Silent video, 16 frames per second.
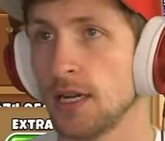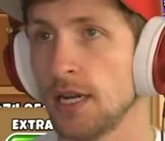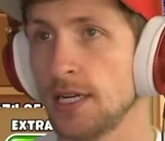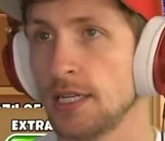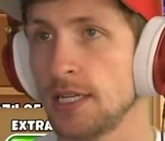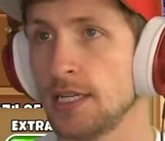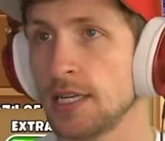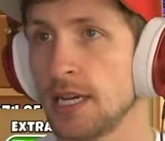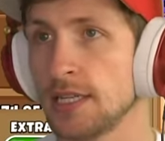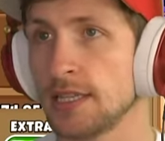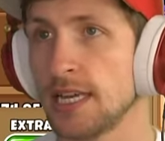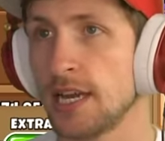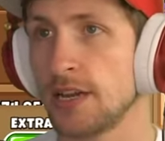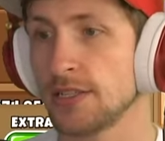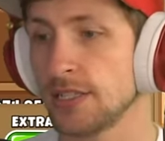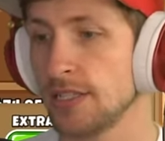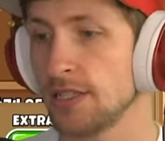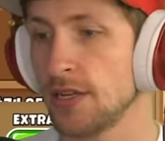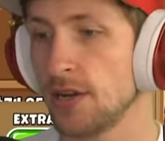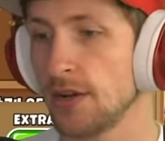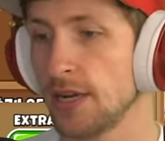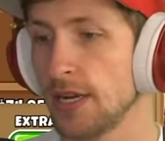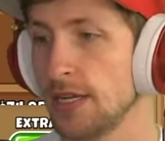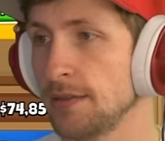I need 9,000.
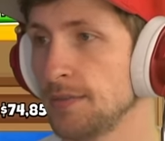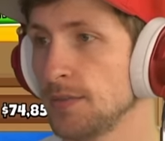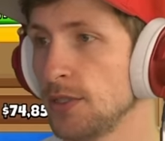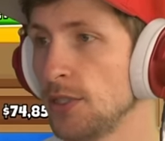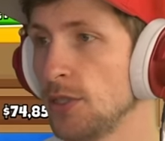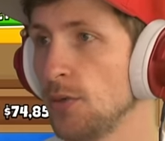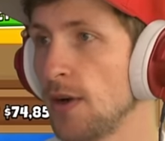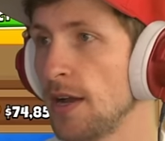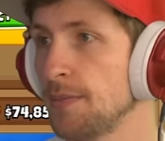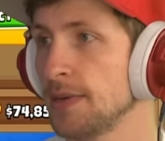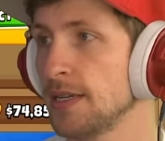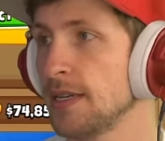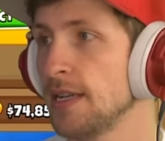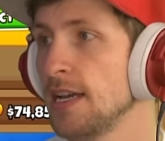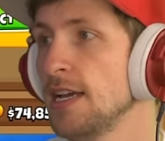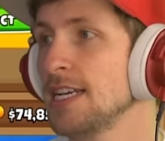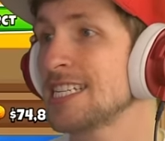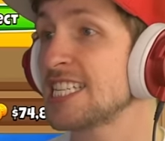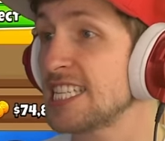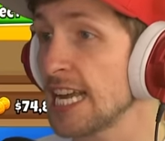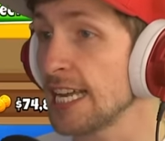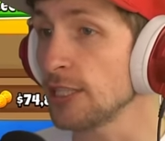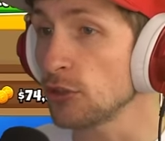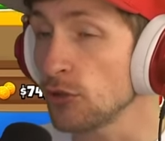Okay, new weapon.
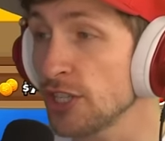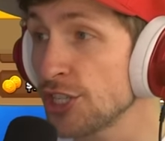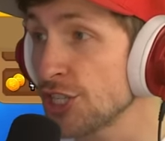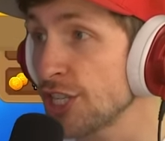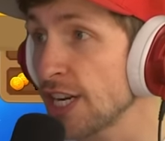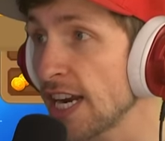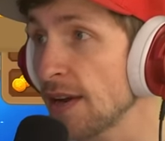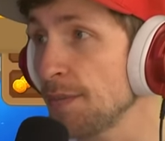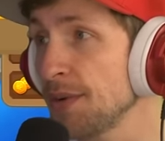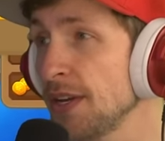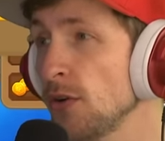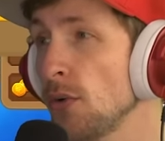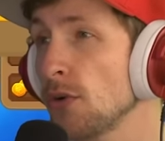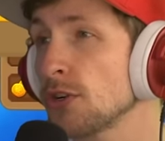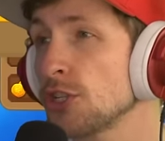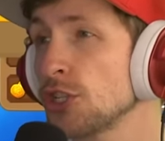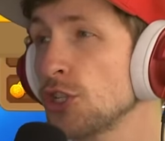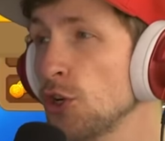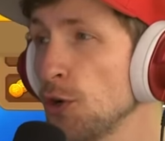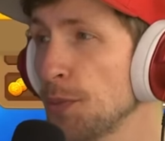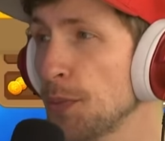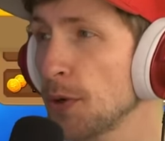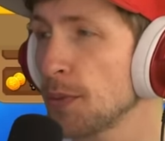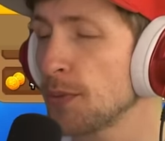Sentry Champion or
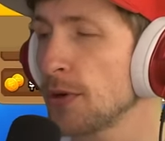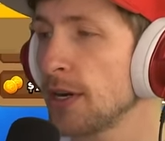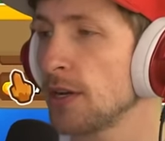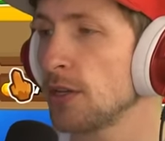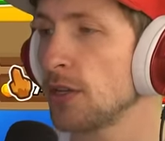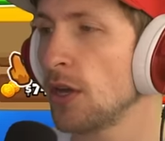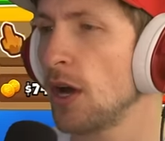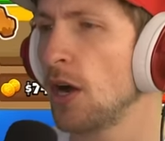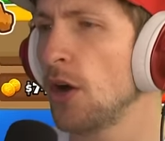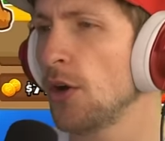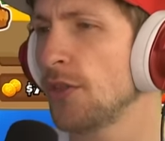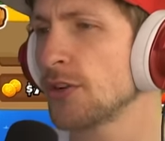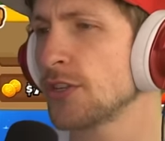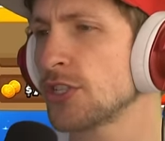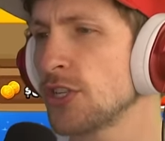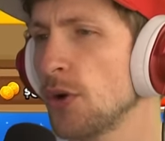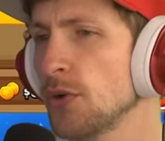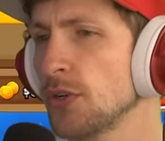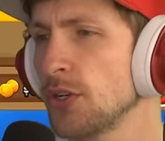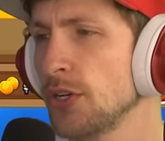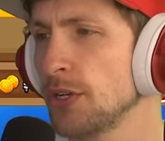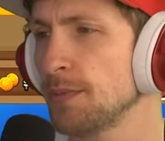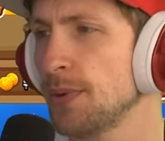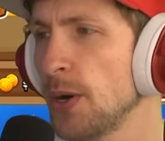Super Brittle. Oh, they're so
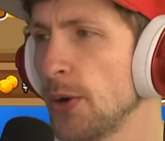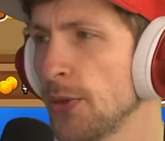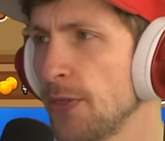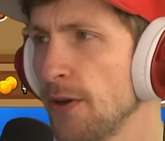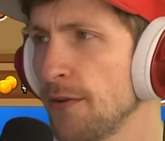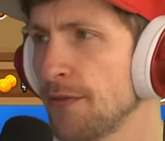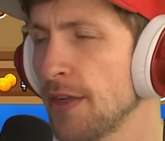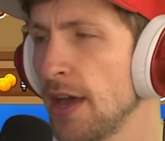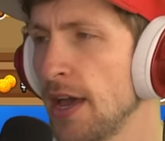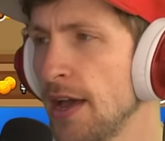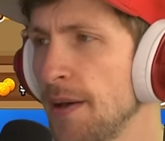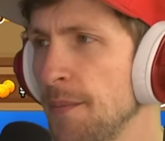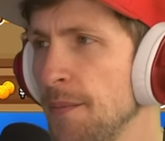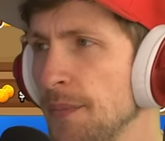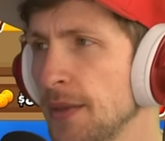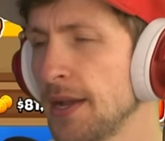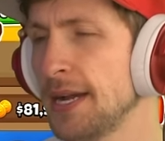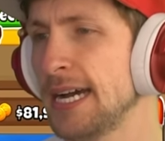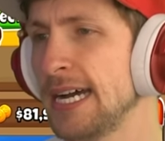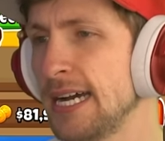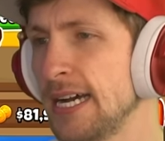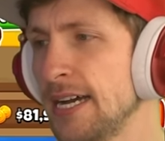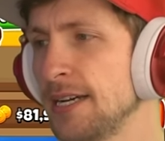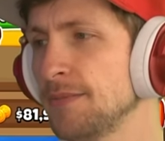good, both of them.
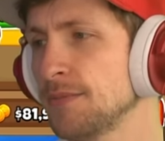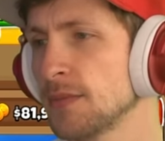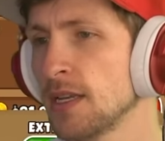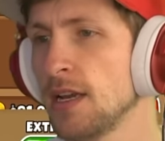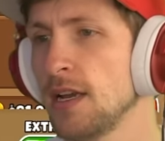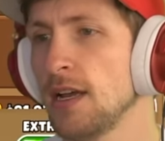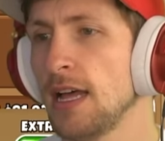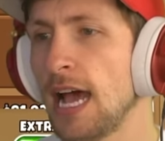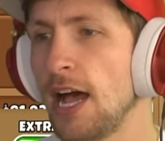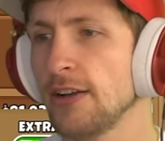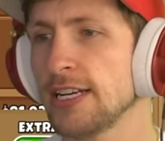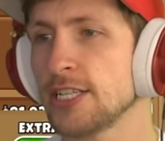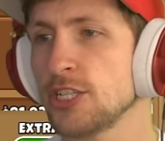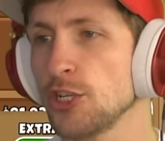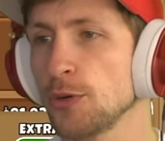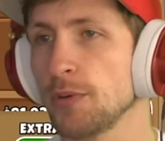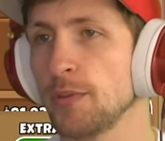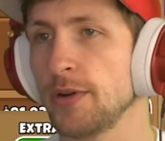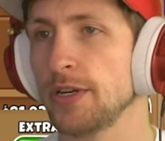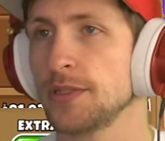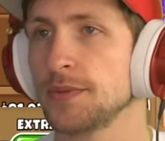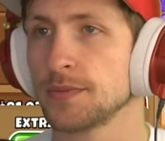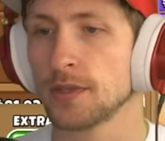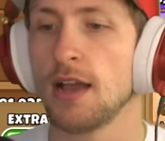Um, I'll get Super
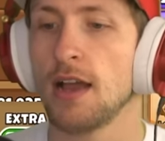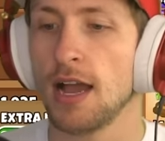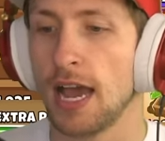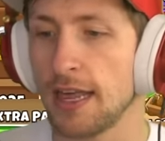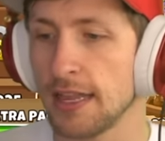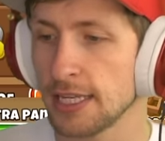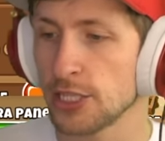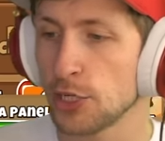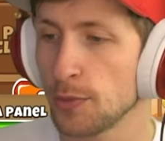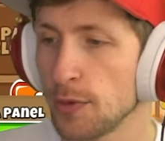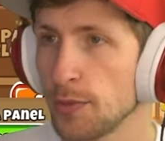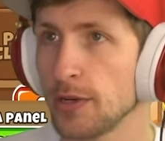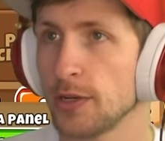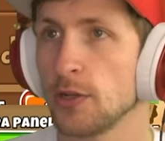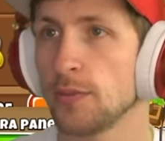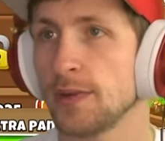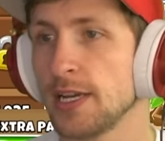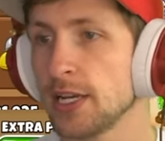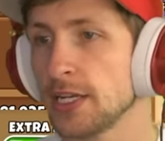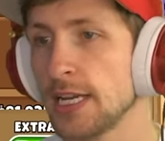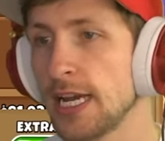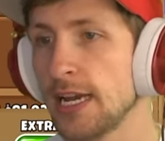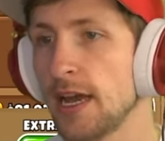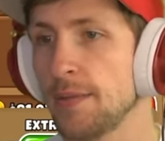Brittle. I think Super Brittle will be a,
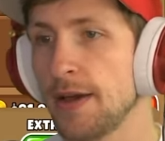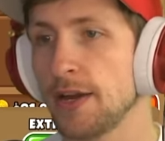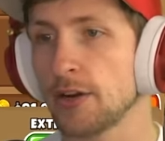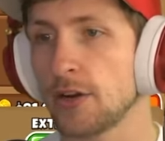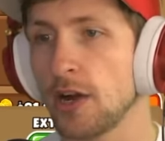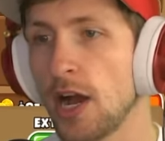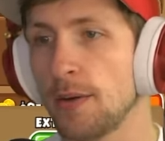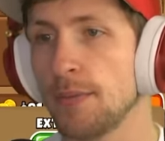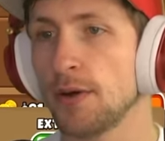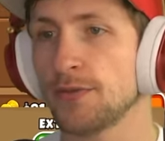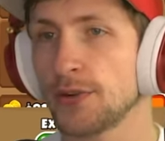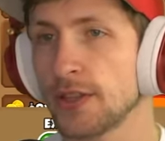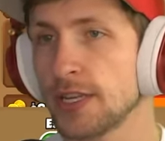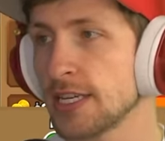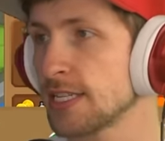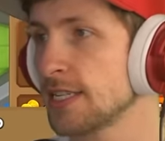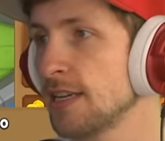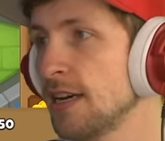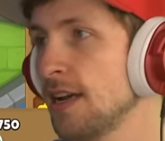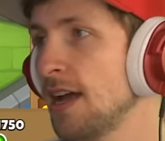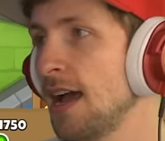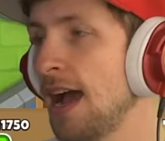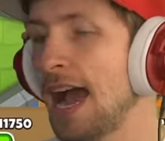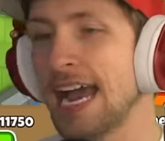a better combo for this.
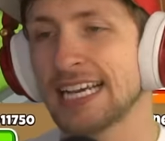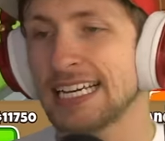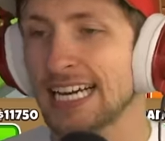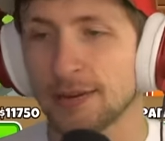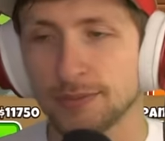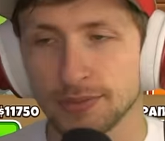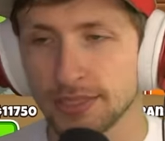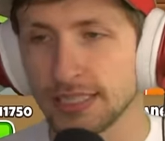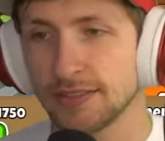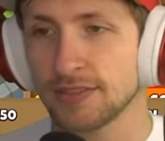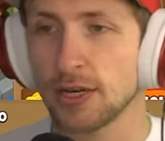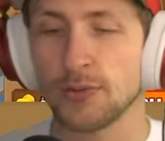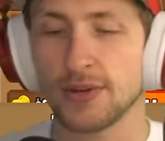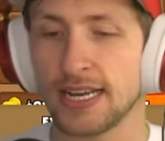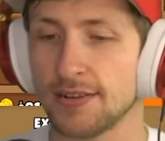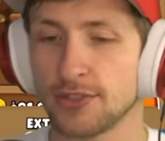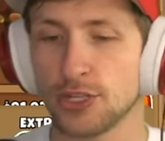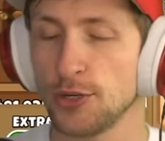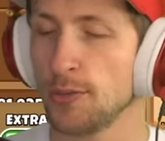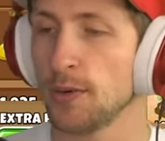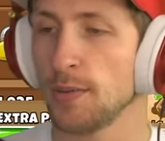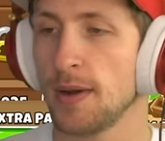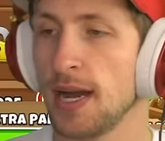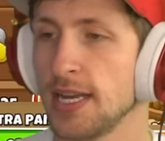I can't believe that we have
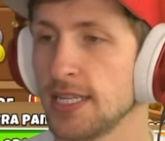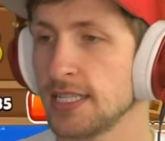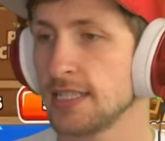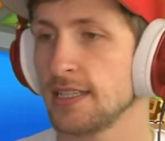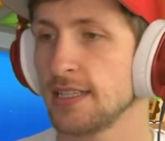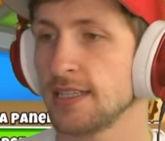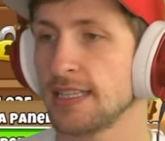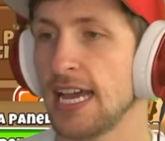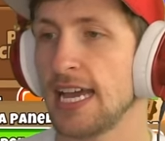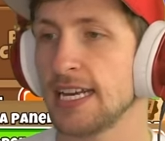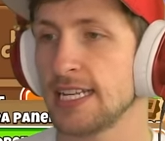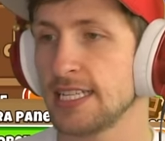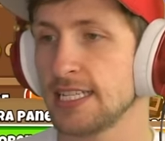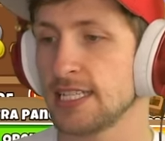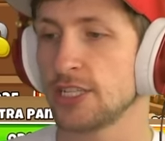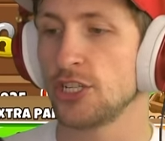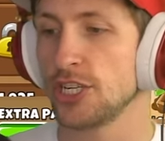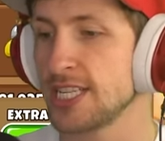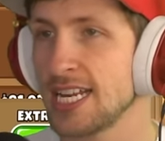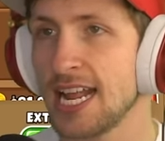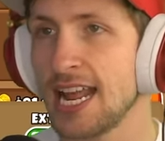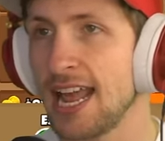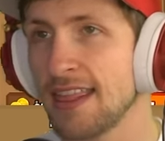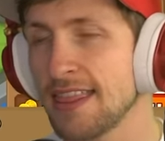Super Mines. That is just,
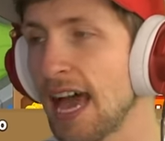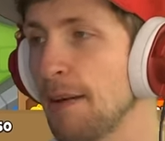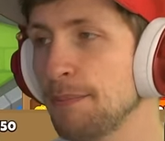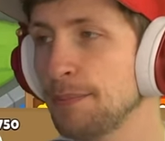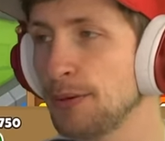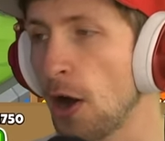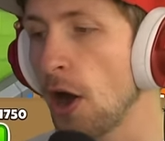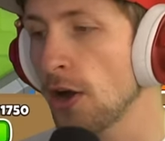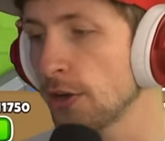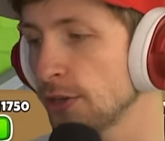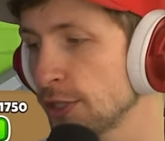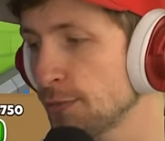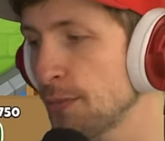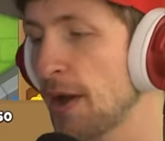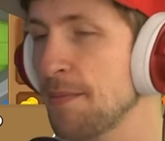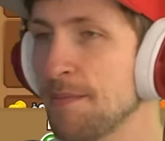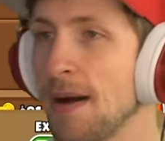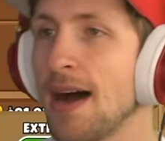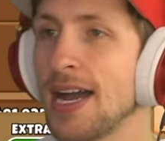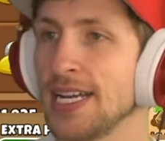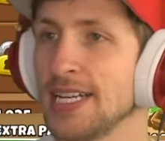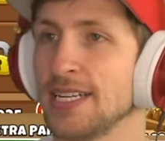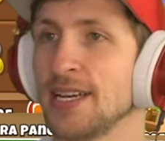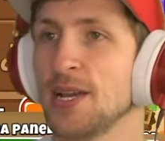that boggles my
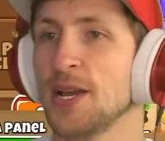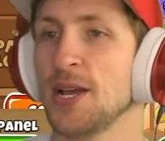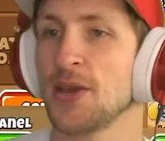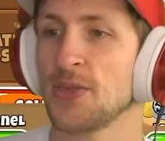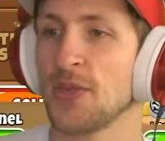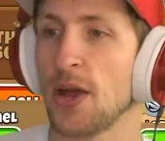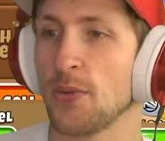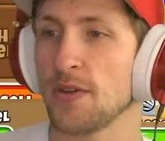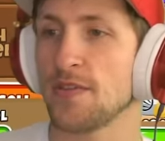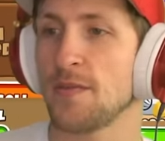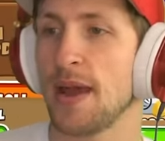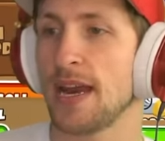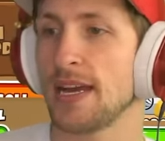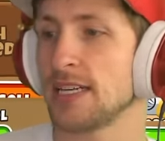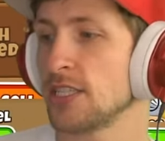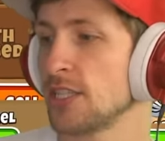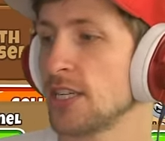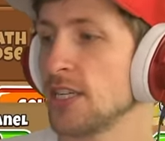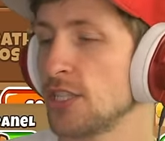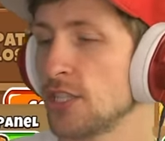mind that we've managed to get